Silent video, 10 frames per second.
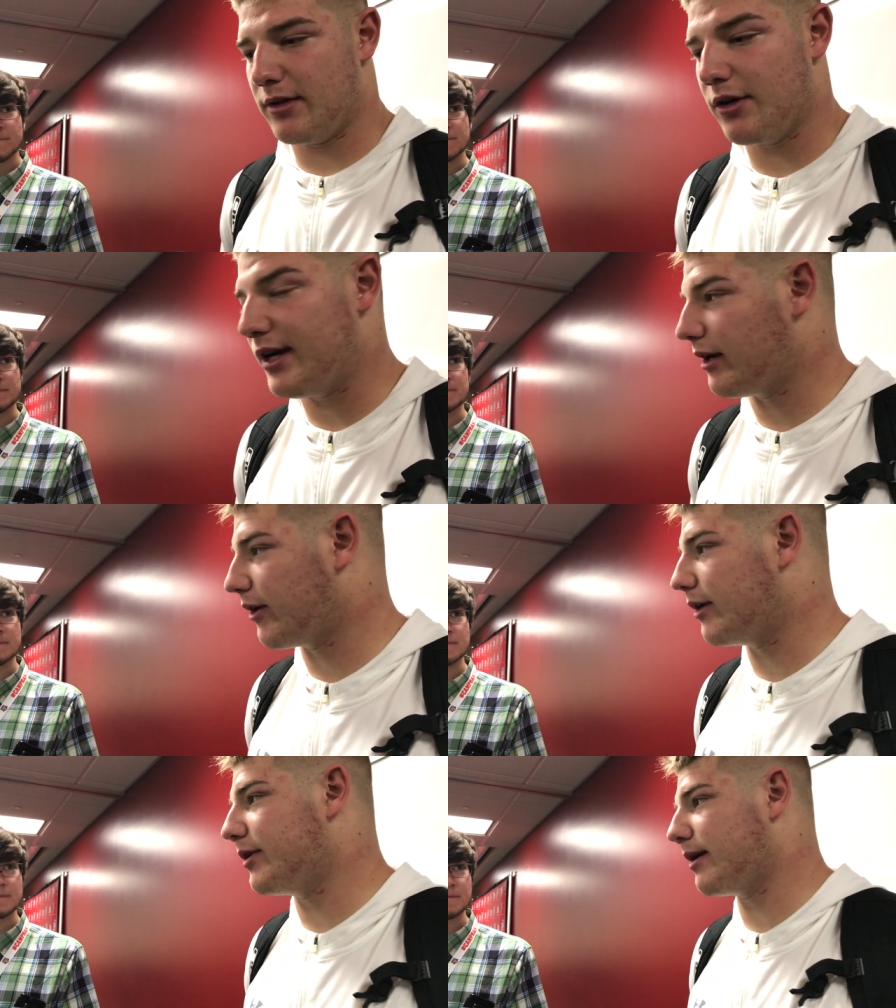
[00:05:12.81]
you know, we had a
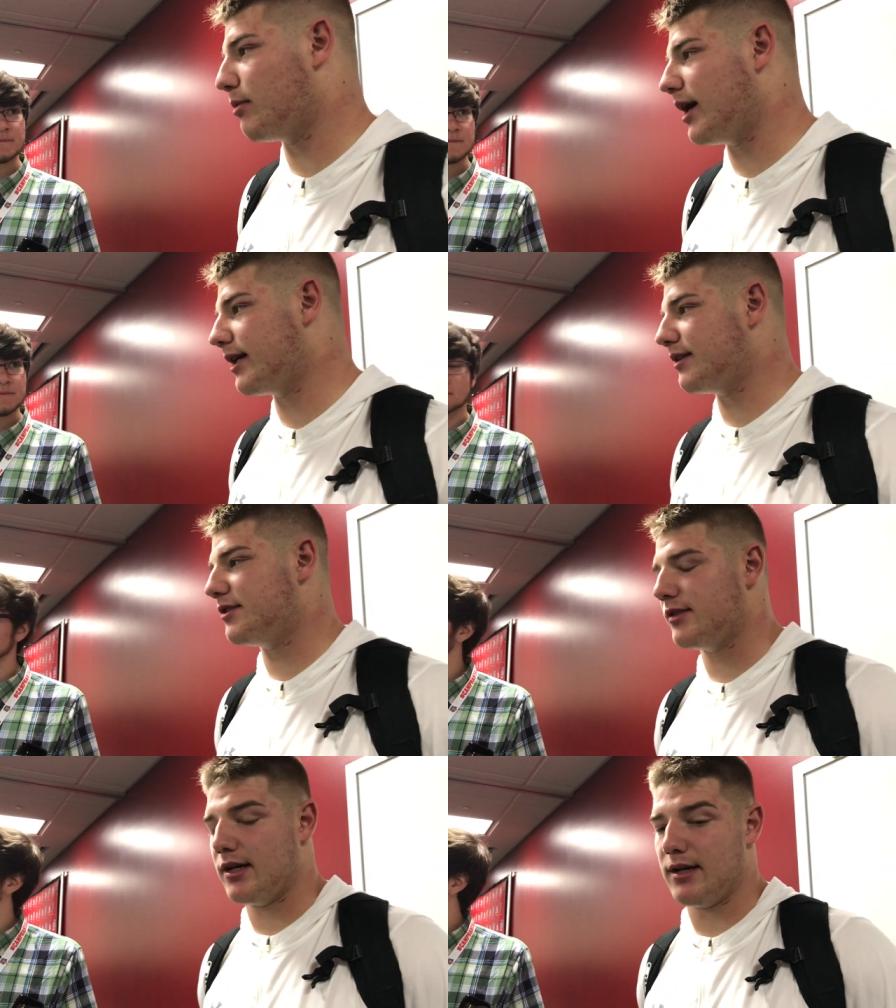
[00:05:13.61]
great week of
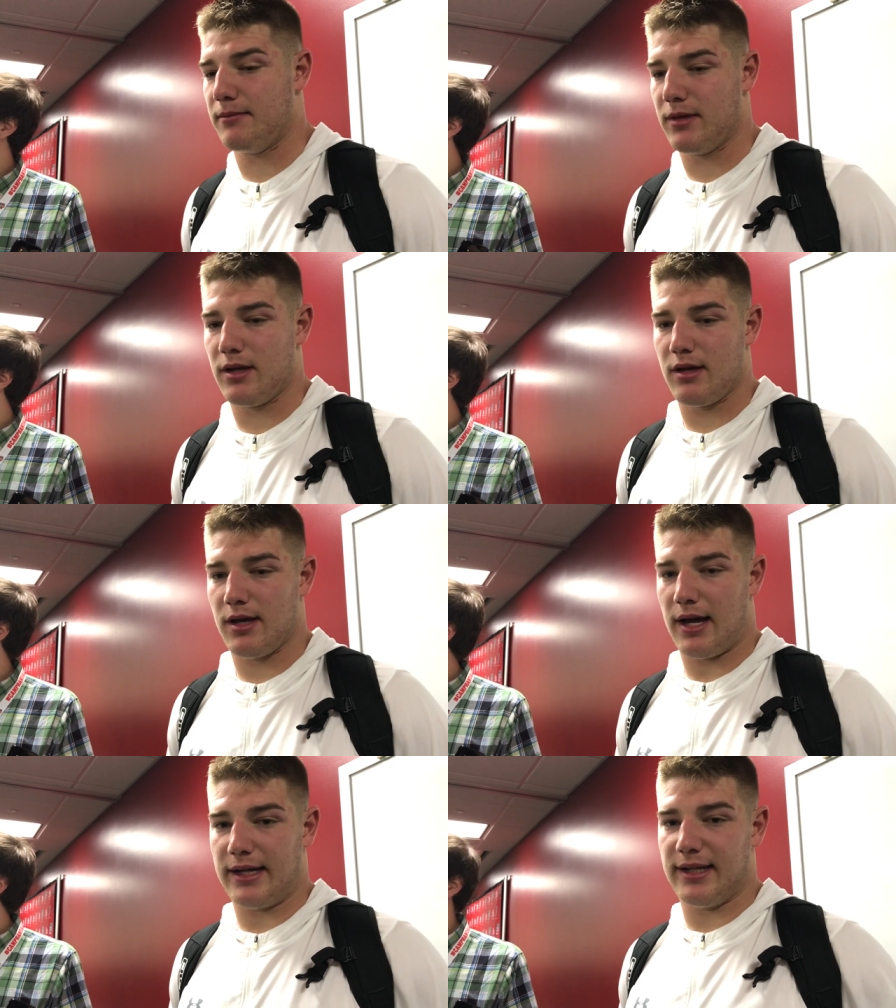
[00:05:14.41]
practice. Um,
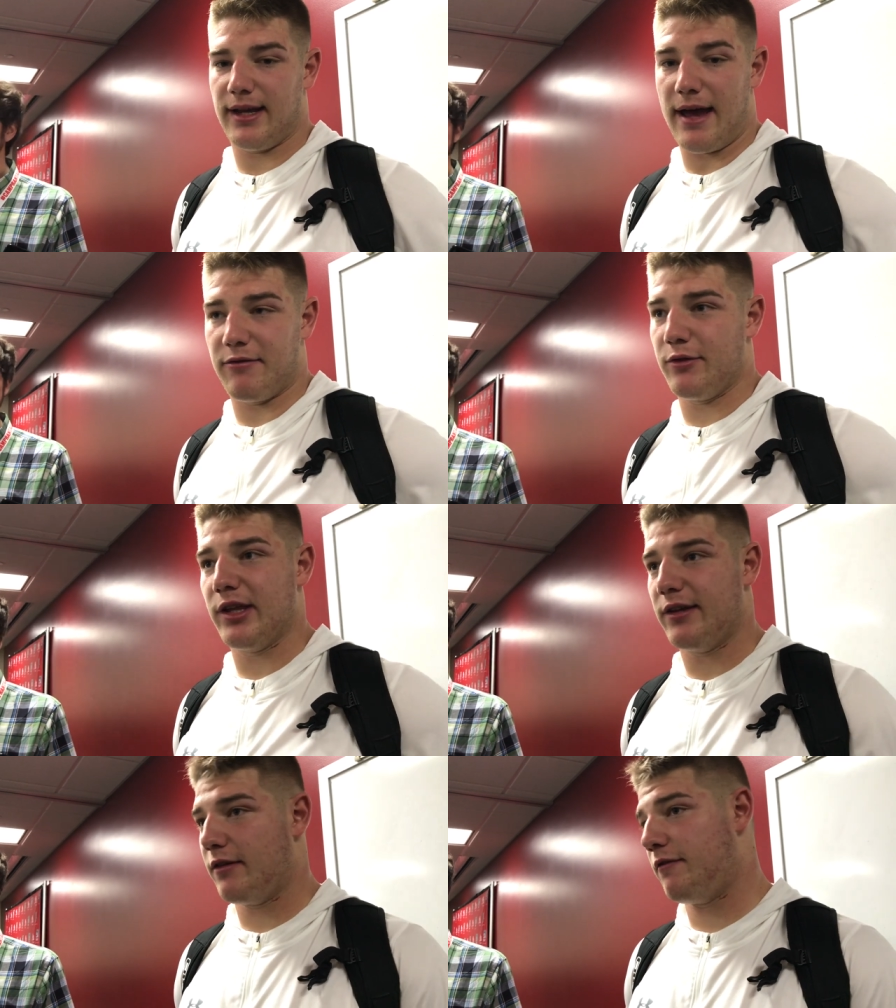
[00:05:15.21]
I did every,
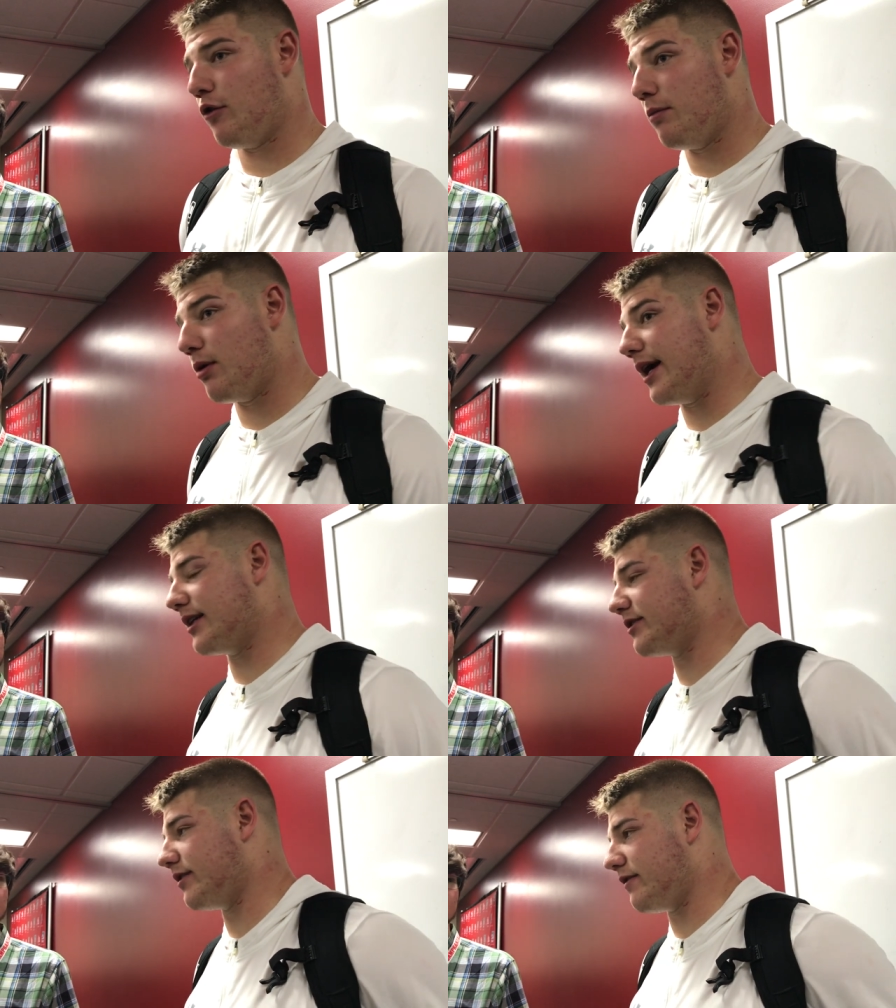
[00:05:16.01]
really the full
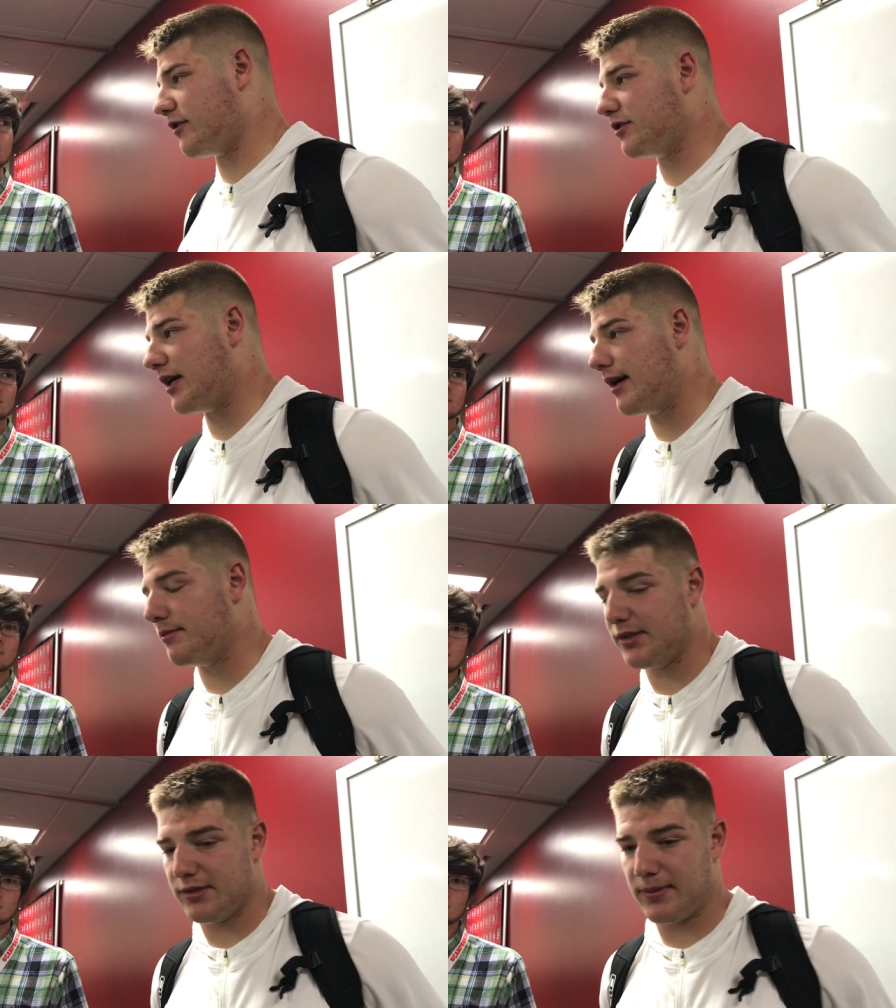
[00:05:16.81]
practice for the first
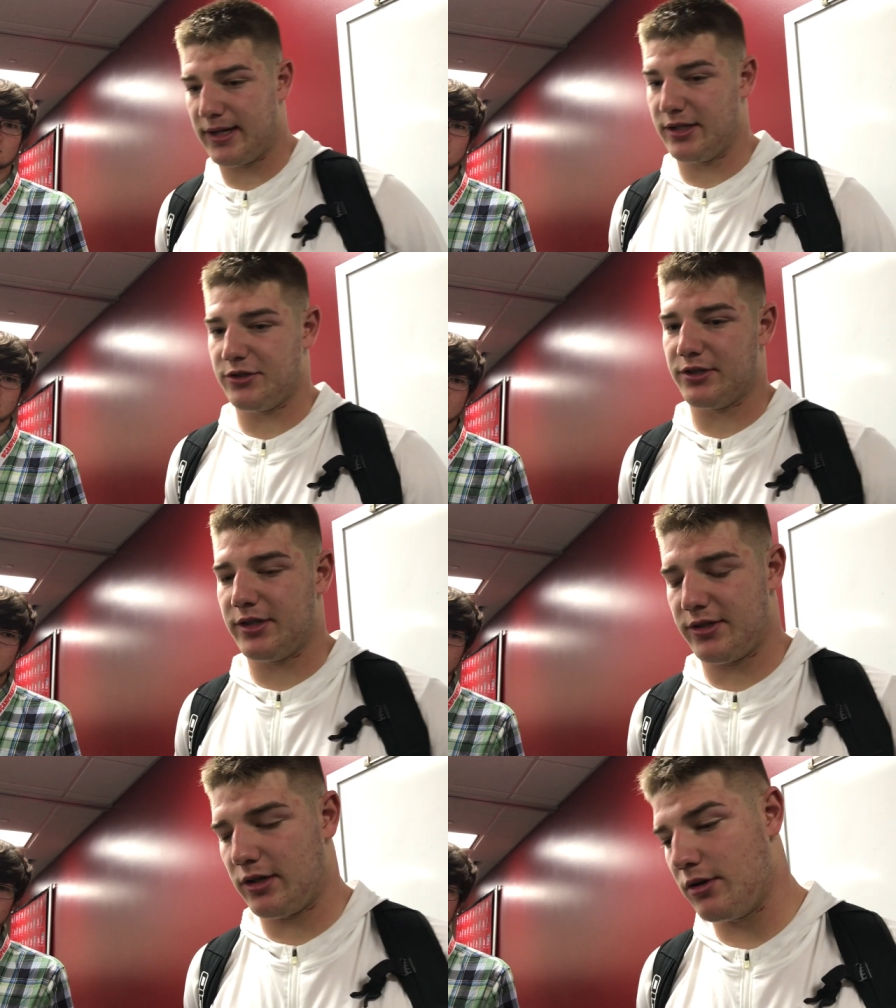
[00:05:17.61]
time since my injury.
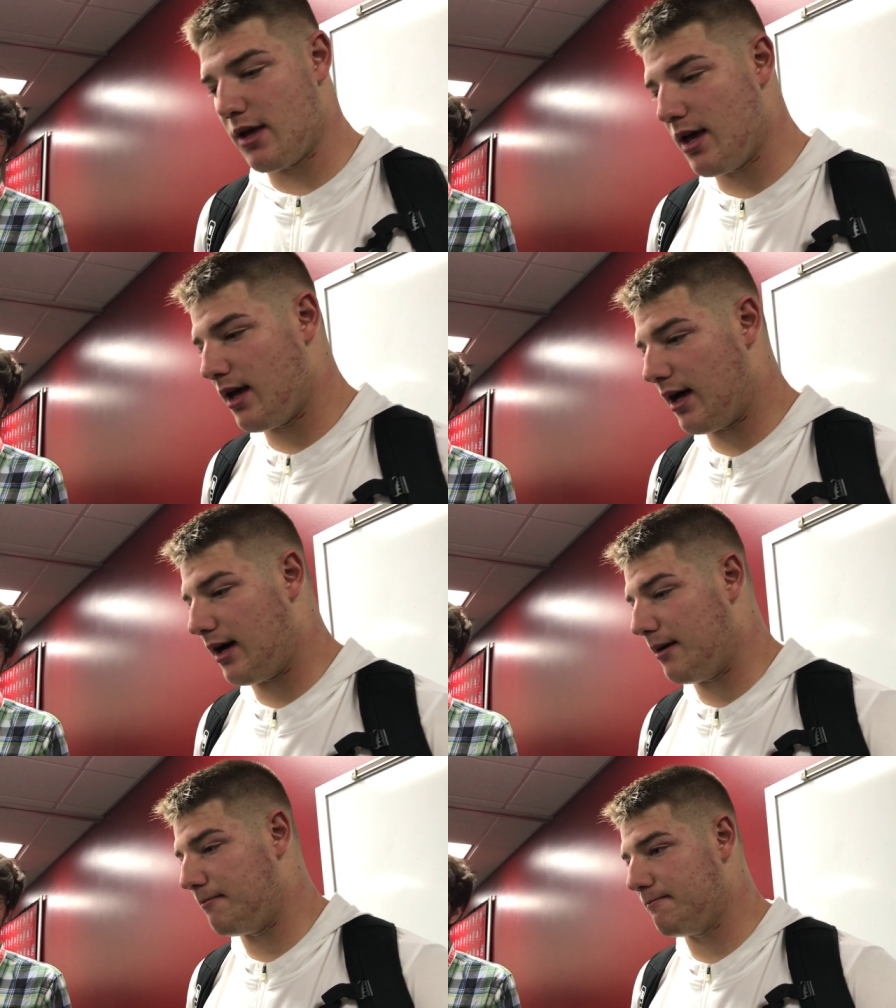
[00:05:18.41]
So
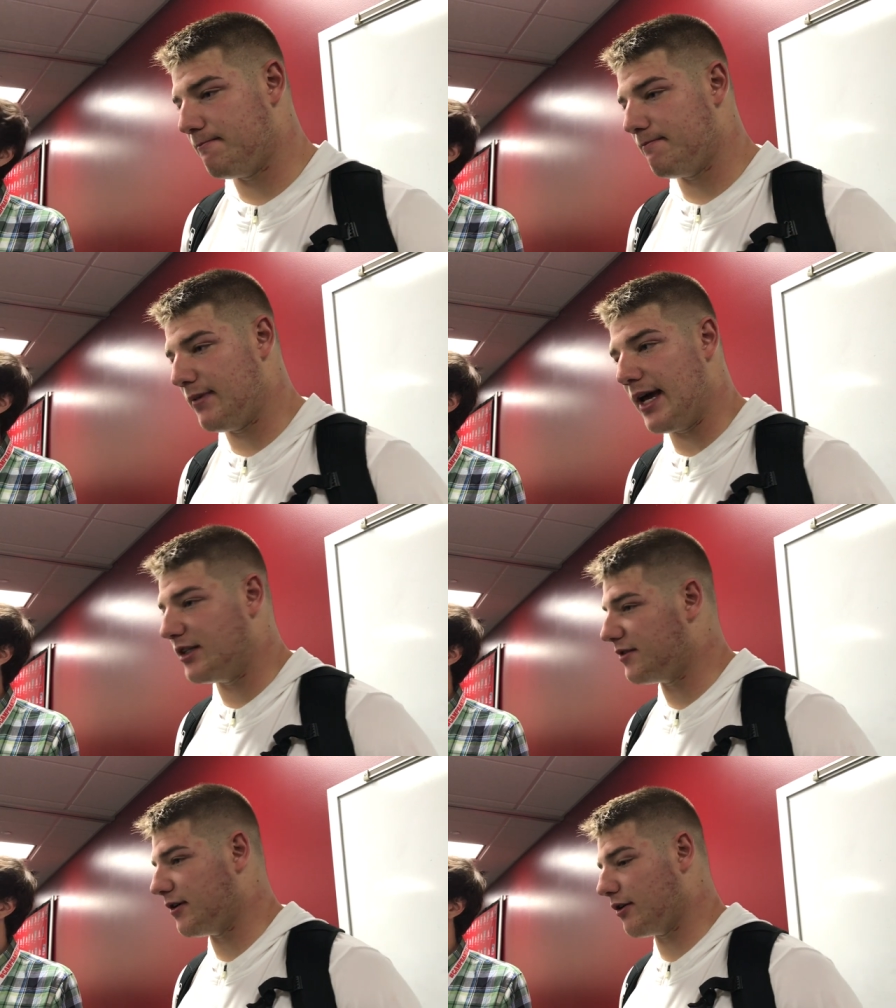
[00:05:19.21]
um, yeah,
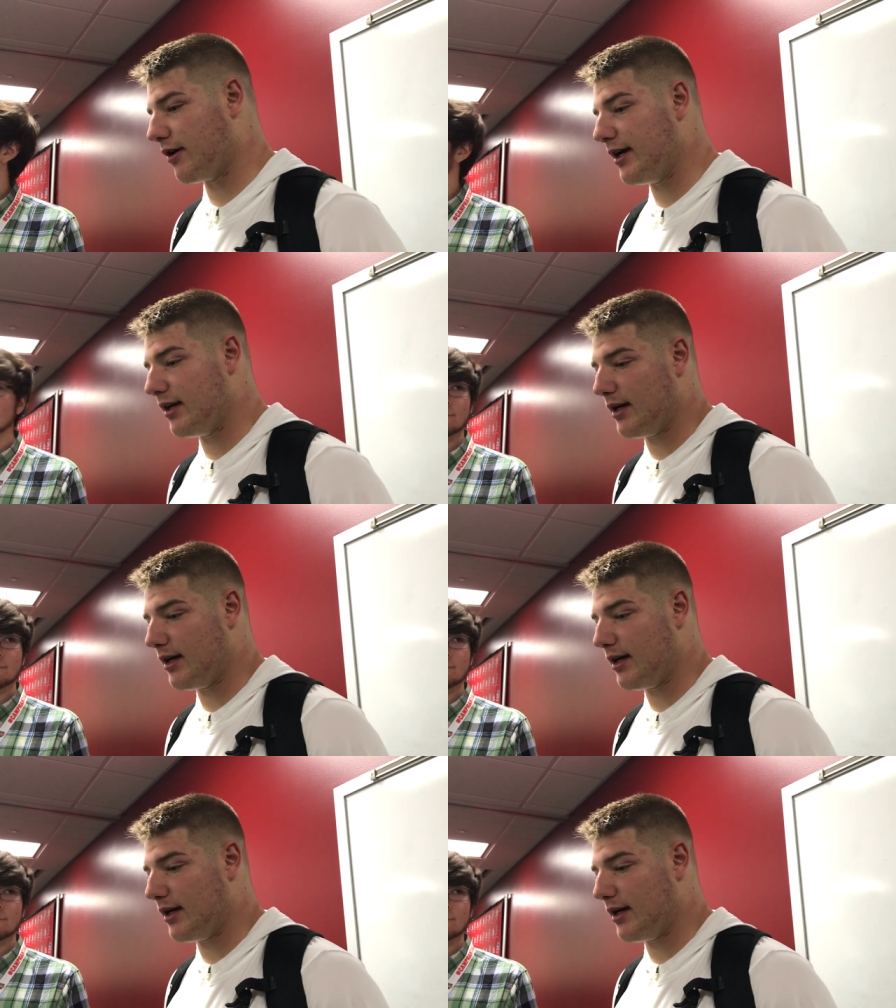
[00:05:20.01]
it just felt great.